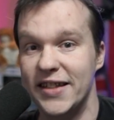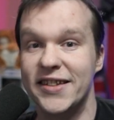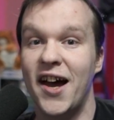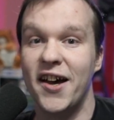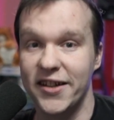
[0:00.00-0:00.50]

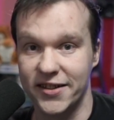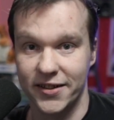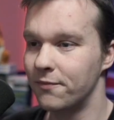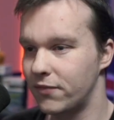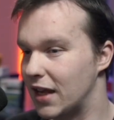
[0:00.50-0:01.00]
died.
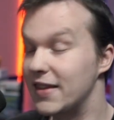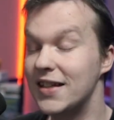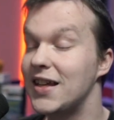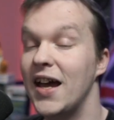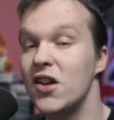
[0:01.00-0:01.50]
And the
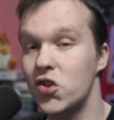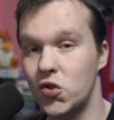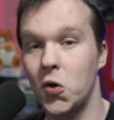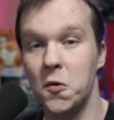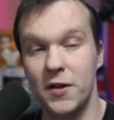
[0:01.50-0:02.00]
entire
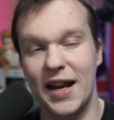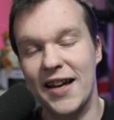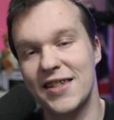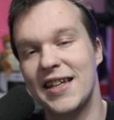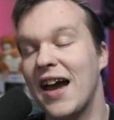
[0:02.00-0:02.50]
story has
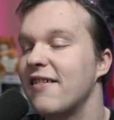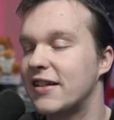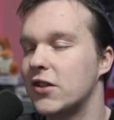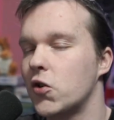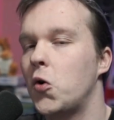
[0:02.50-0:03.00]
the
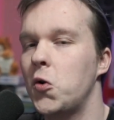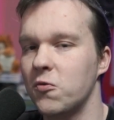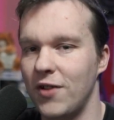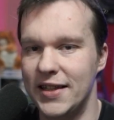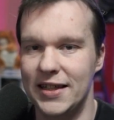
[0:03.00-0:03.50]
characters
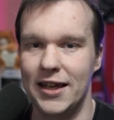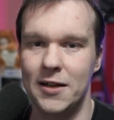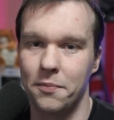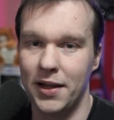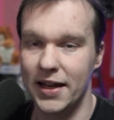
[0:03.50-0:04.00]
already
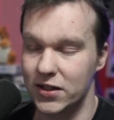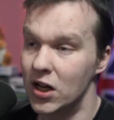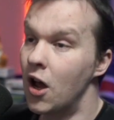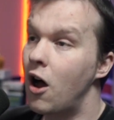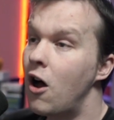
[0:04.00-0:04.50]
in place.
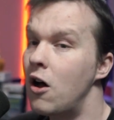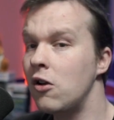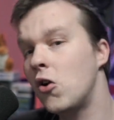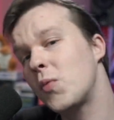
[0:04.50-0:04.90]
Oh, look,